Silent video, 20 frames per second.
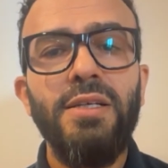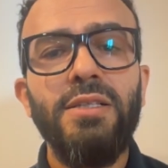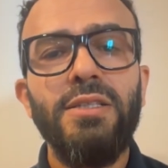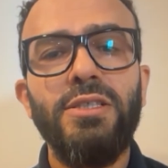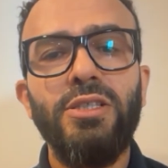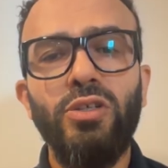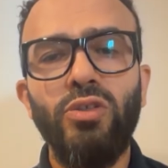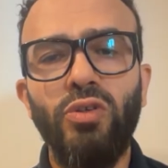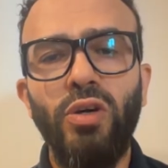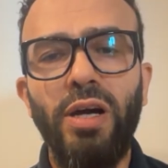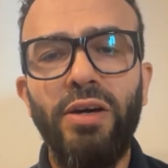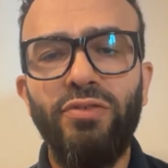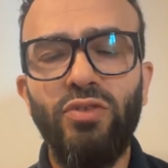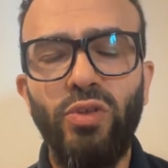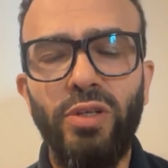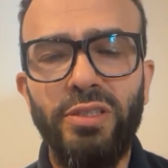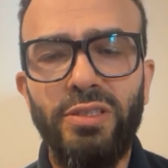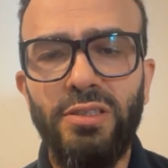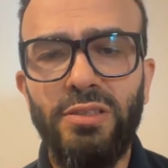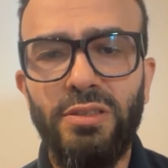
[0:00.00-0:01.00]
So you have to
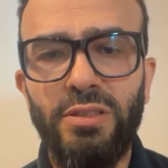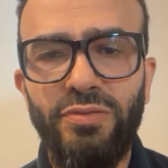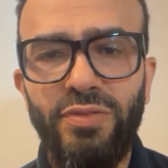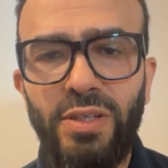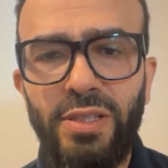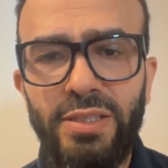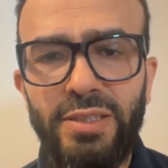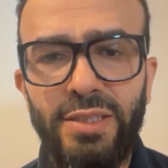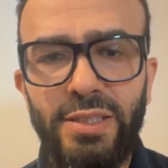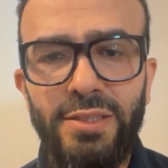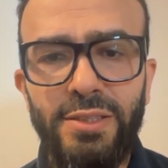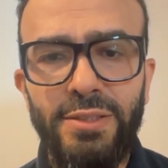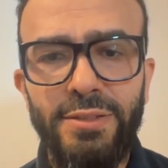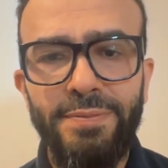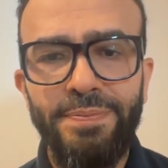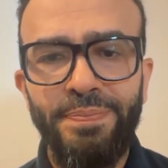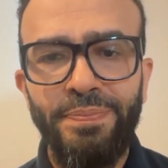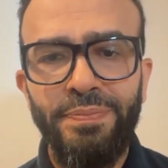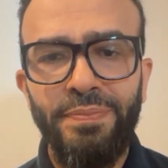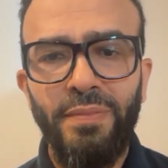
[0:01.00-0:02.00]
identify this.
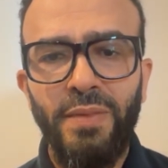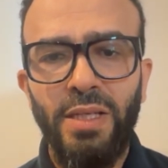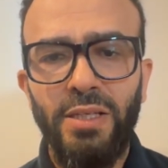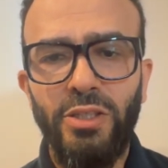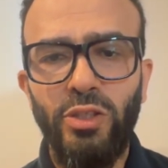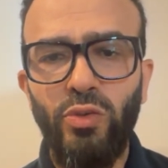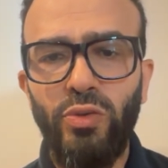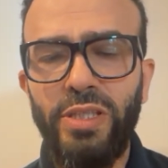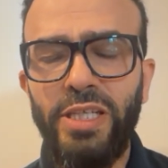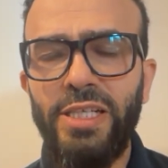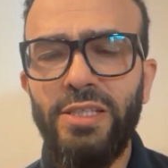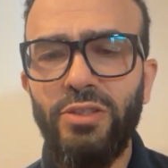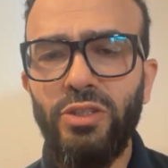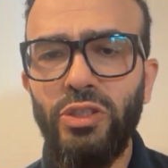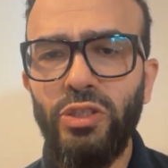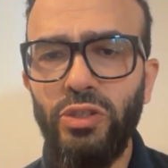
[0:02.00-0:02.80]
You need